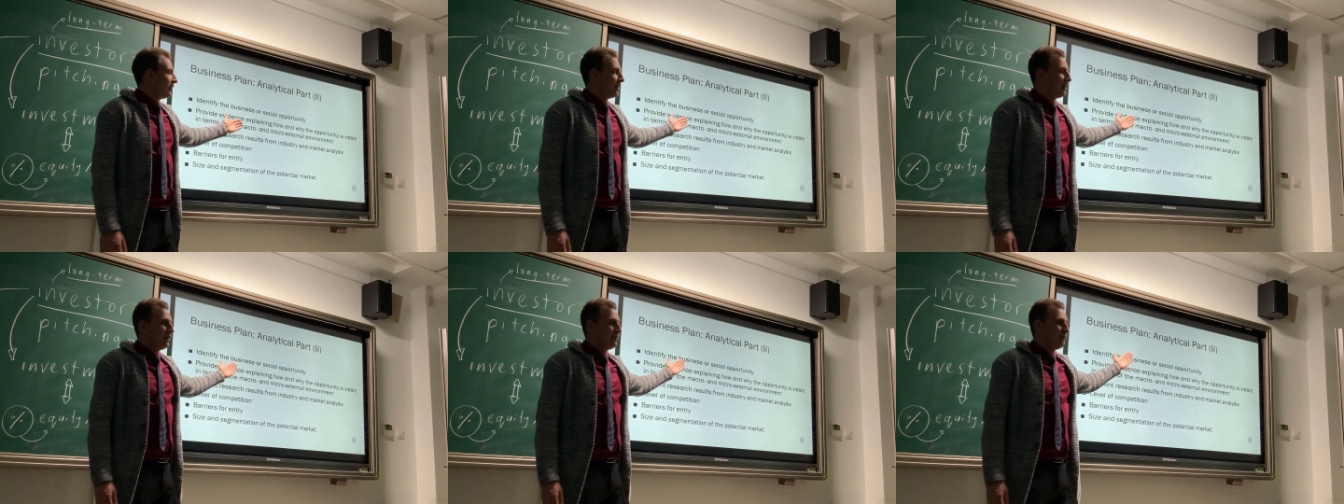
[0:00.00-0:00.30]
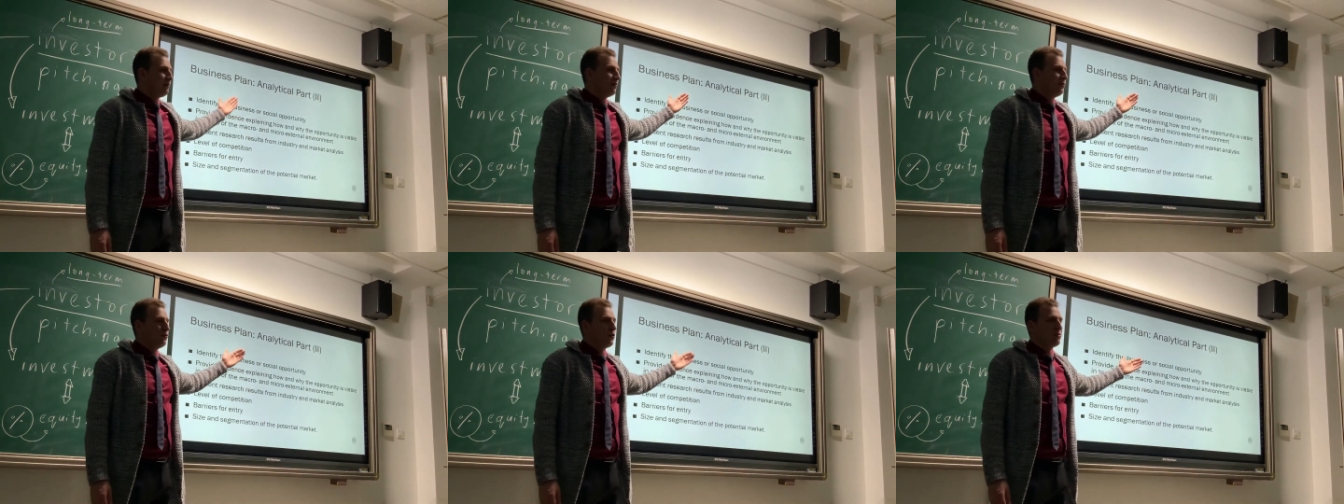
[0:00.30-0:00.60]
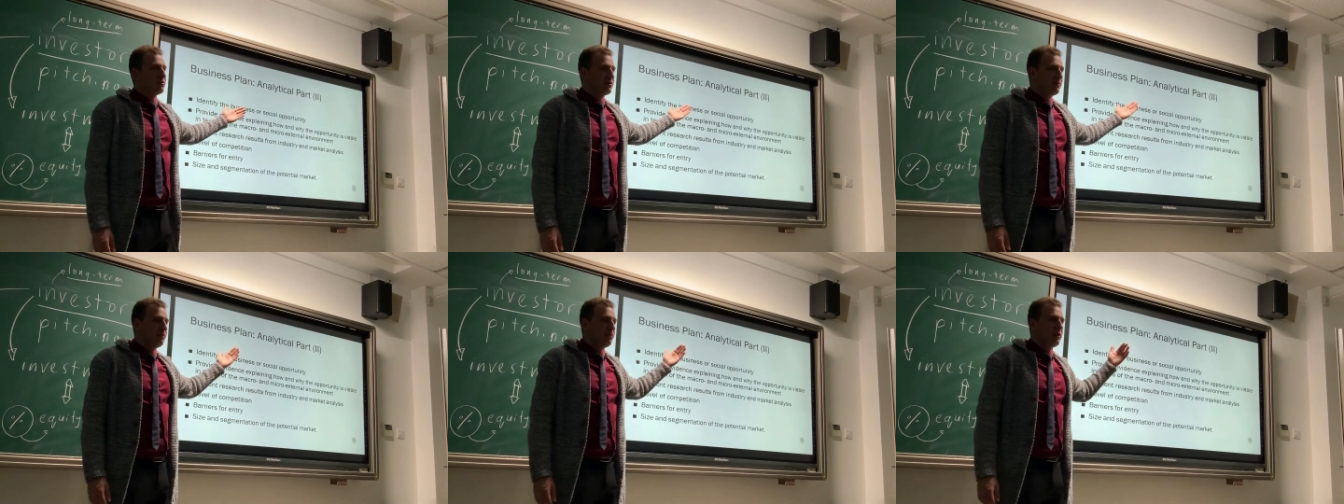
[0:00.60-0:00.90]
that
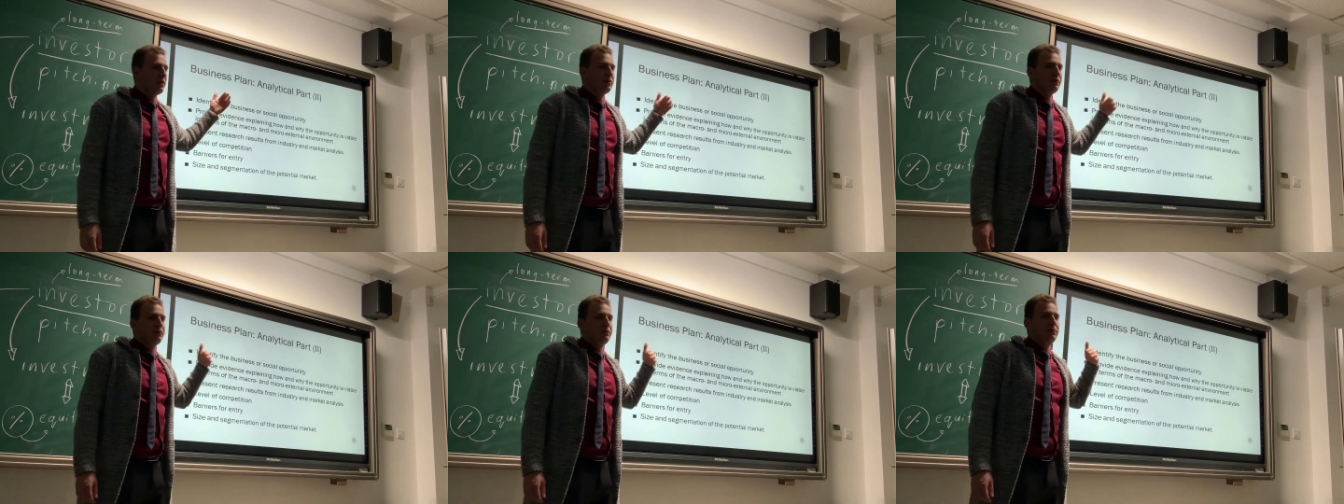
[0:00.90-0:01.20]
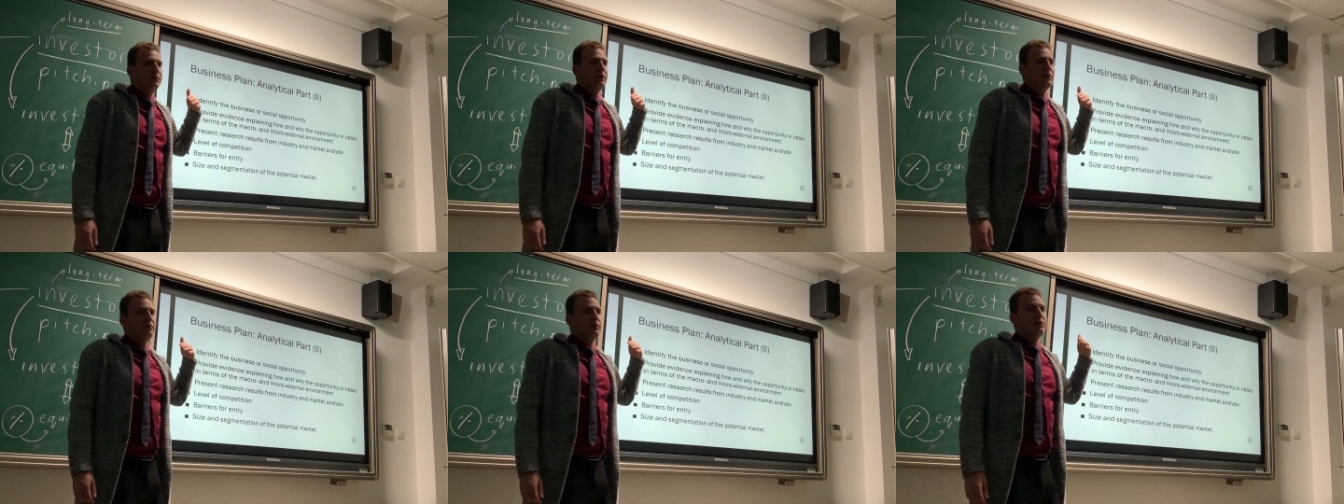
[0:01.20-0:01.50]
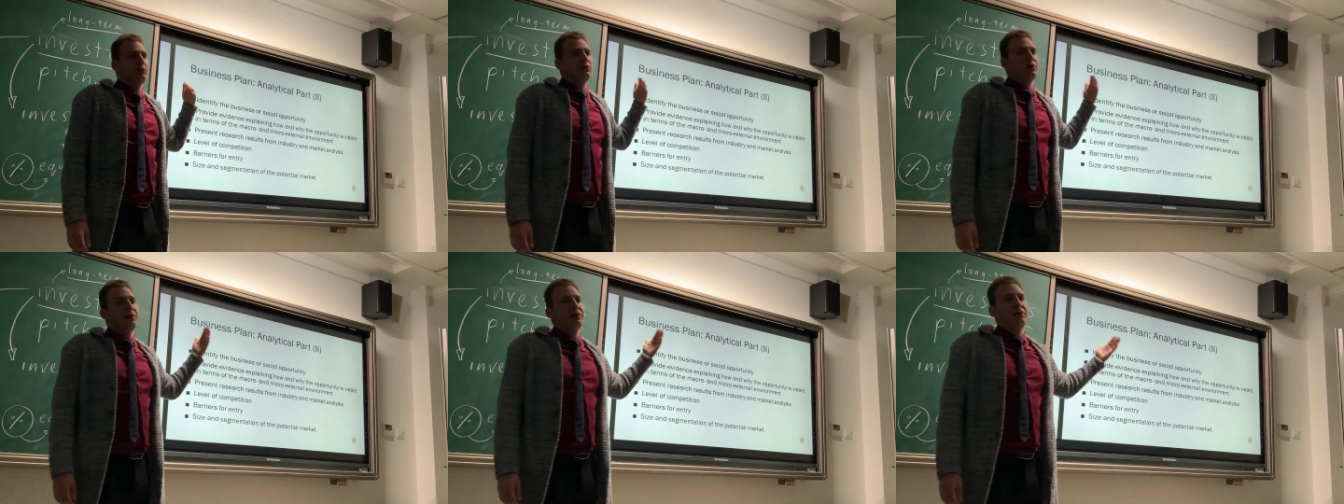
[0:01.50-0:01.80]
forms part of, of,
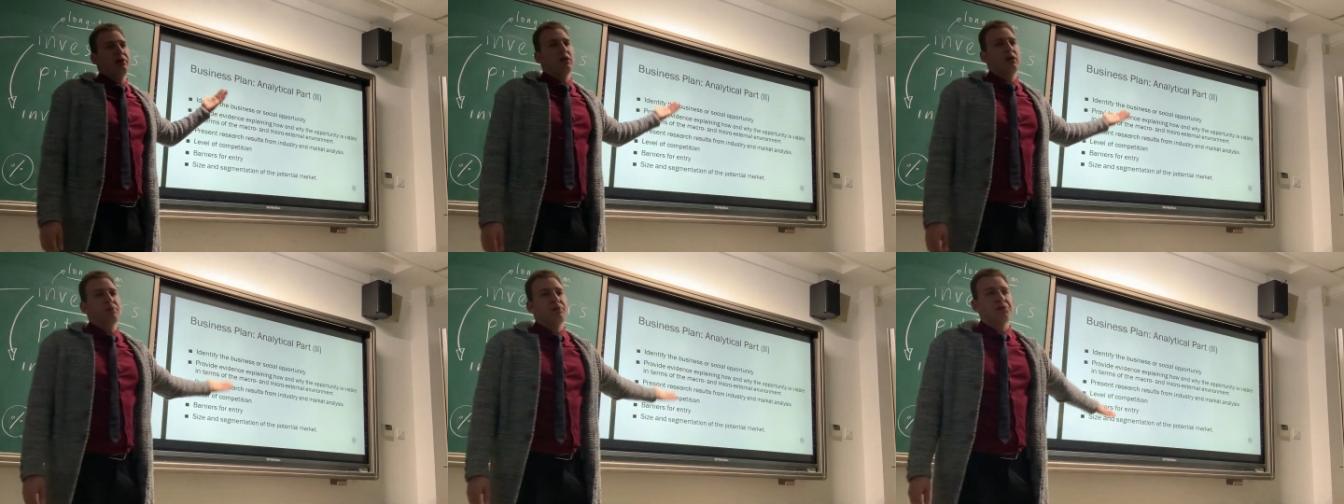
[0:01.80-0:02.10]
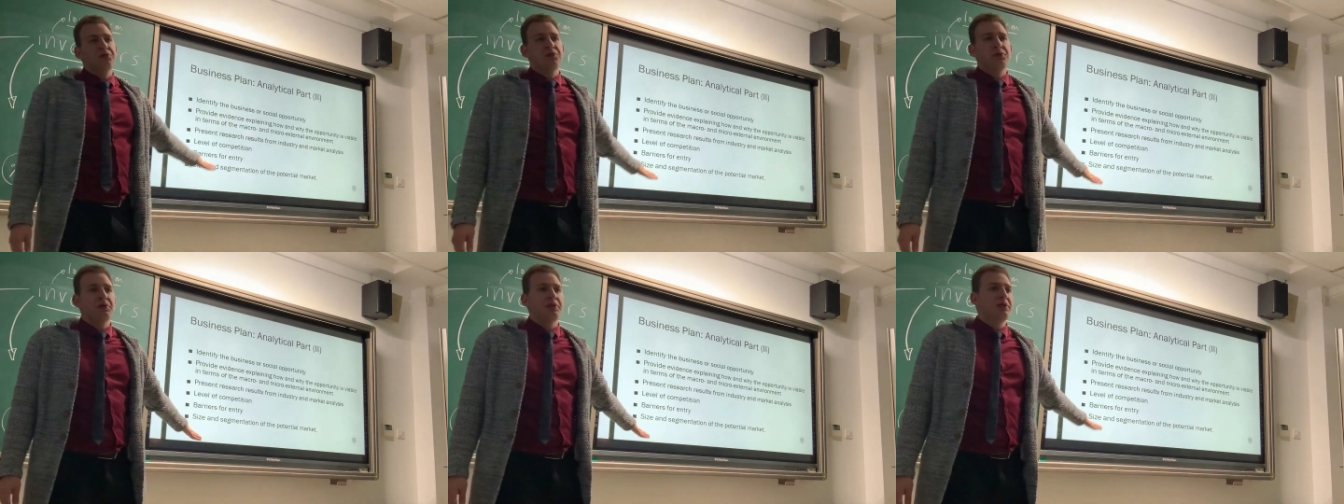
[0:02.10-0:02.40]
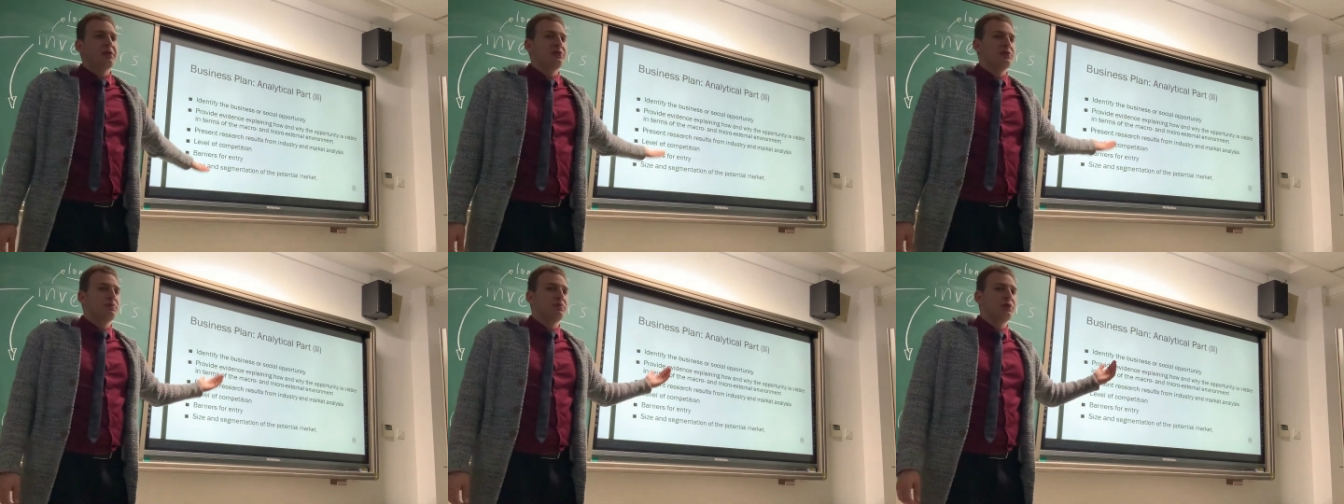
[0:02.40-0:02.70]
of where the
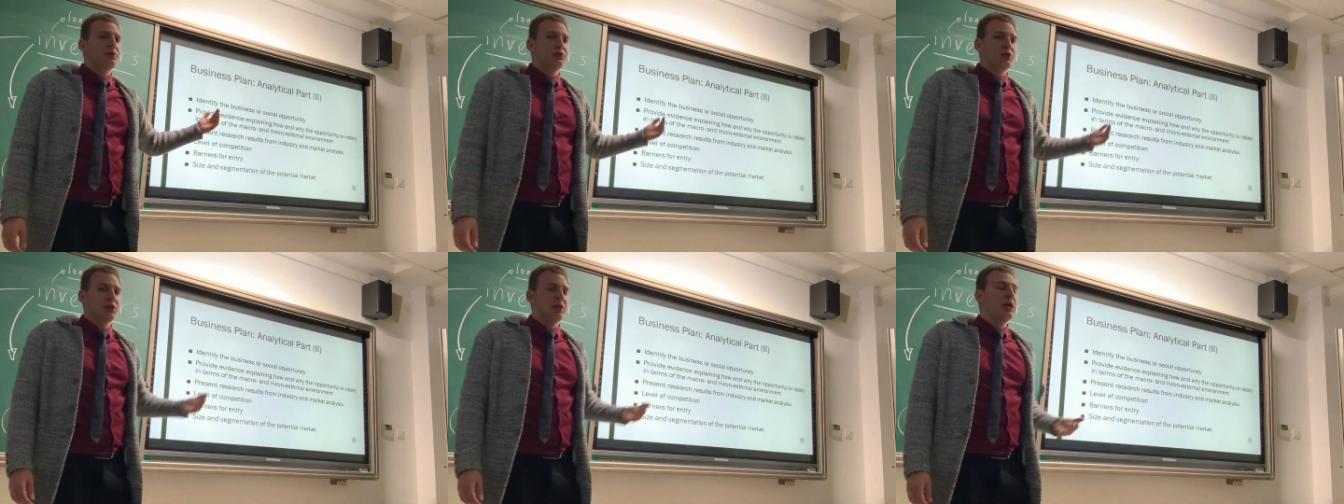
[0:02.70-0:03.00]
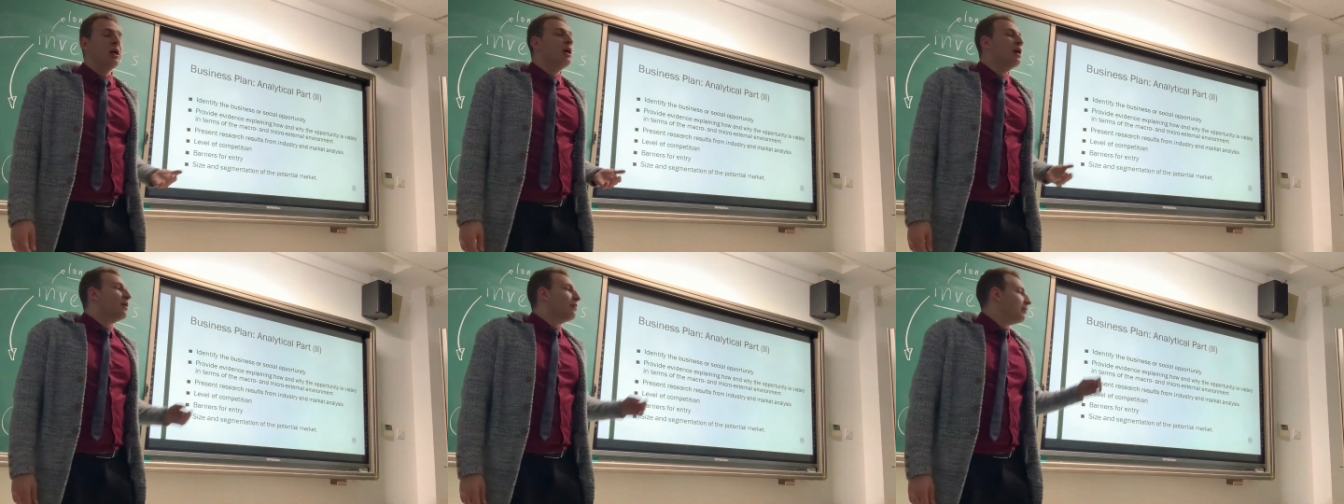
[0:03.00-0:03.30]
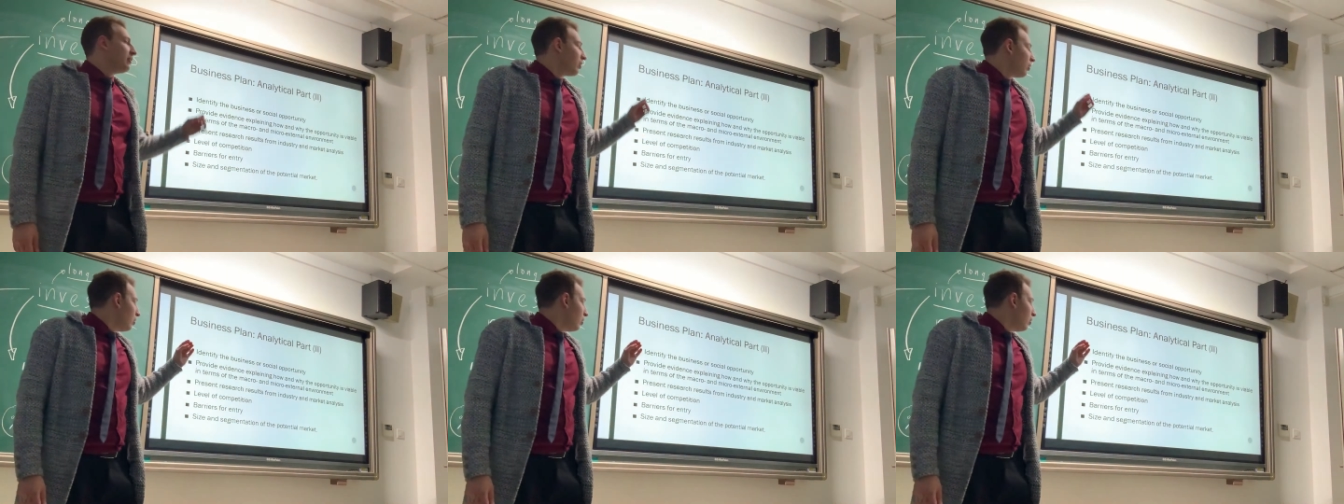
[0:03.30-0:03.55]
opportunity is emerging. But